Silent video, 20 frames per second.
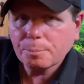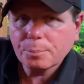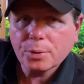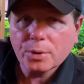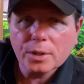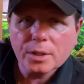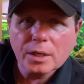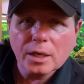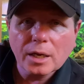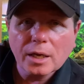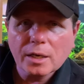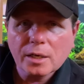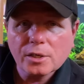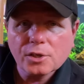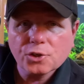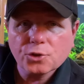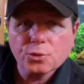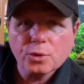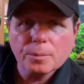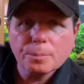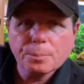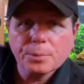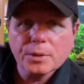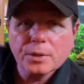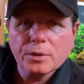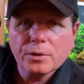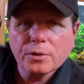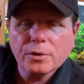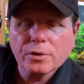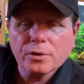put any shrimp in
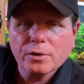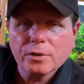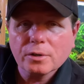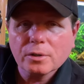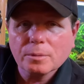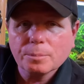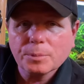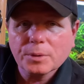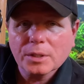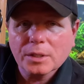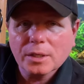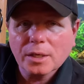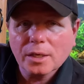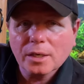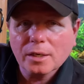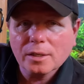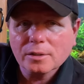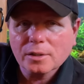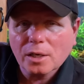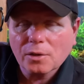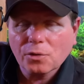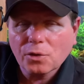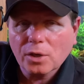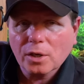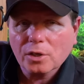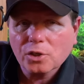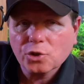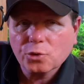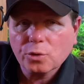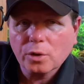here, because I
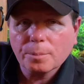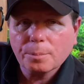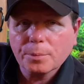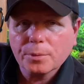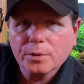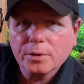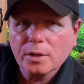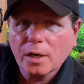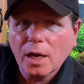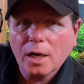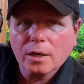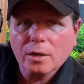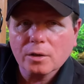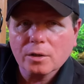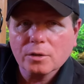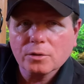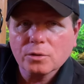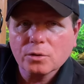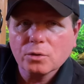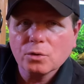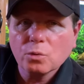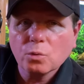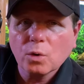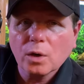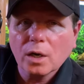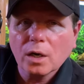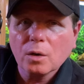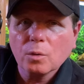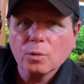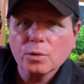think shrimp are not going to do
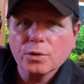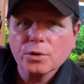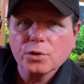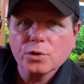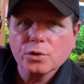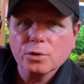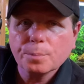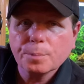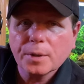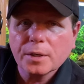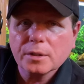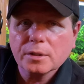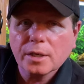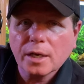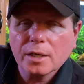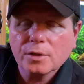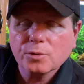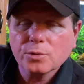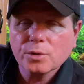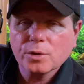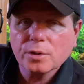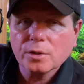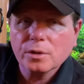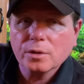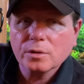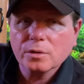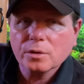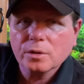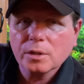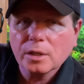well with the Serpe
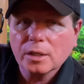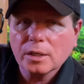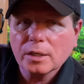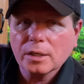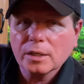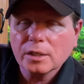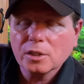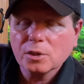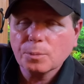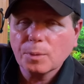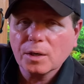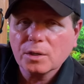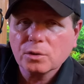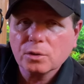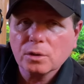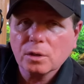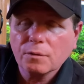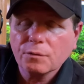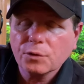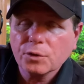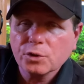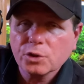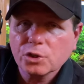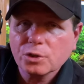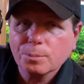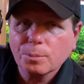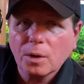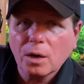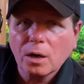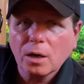tetras, especially if they're
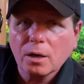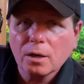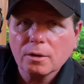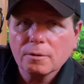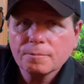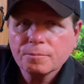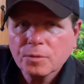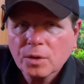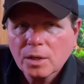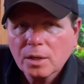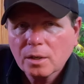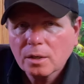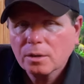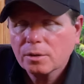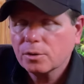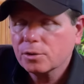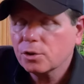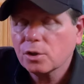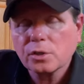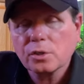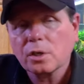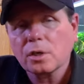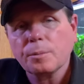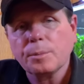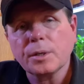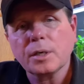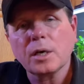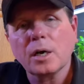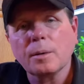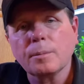small. They're just going
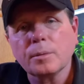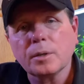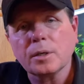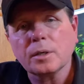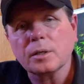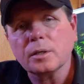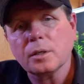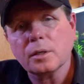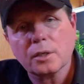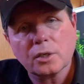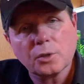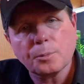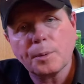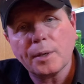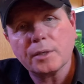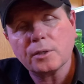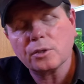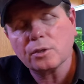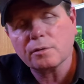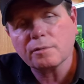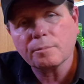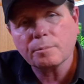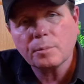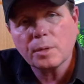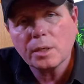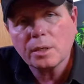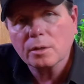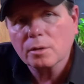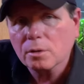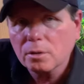to become an expensive
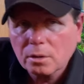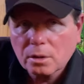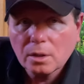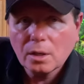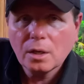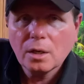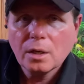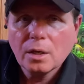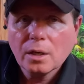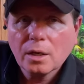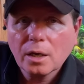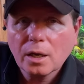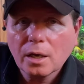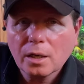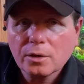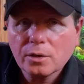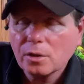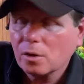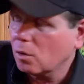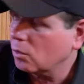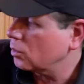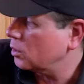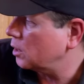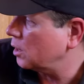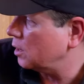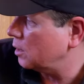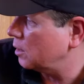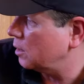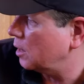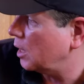meal, and you don't
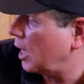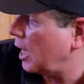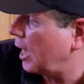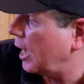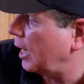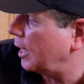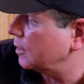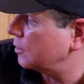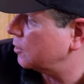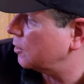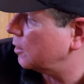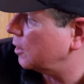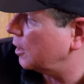need that.